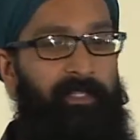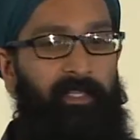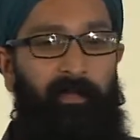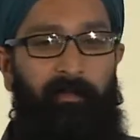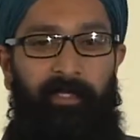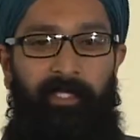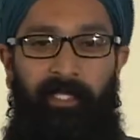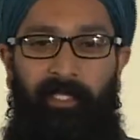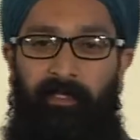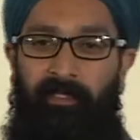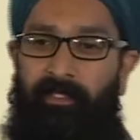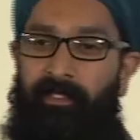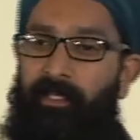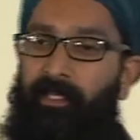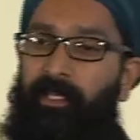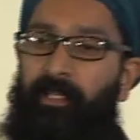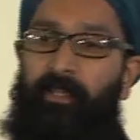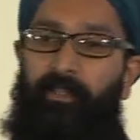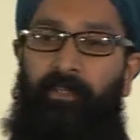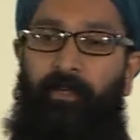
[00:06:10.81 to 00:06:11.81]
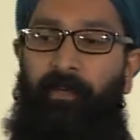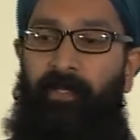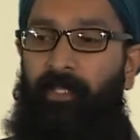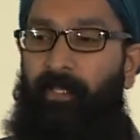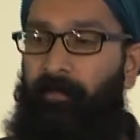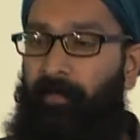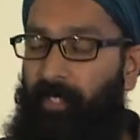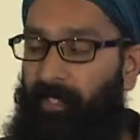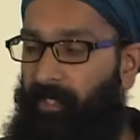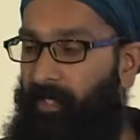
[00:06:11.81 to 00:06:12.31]
in a particular city and throwing
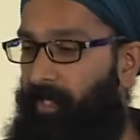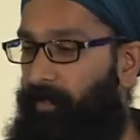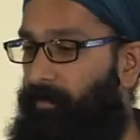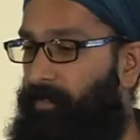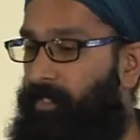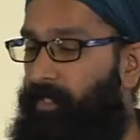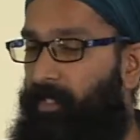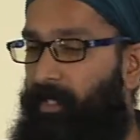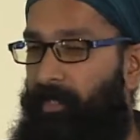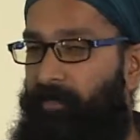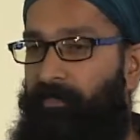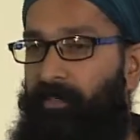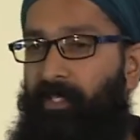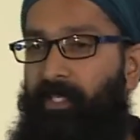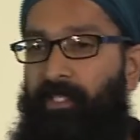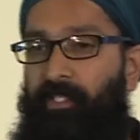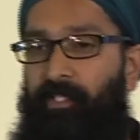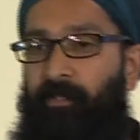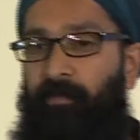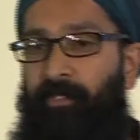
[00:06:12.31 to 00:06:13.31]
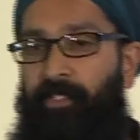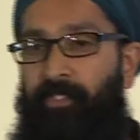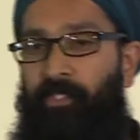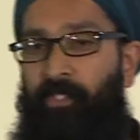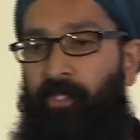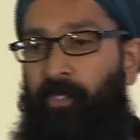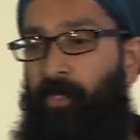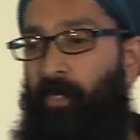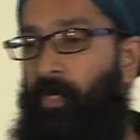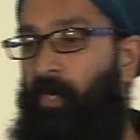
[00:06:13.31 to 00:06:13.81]
them online, which a lot of our customers
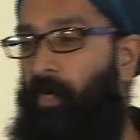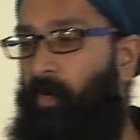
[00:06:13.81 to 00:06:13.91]
do,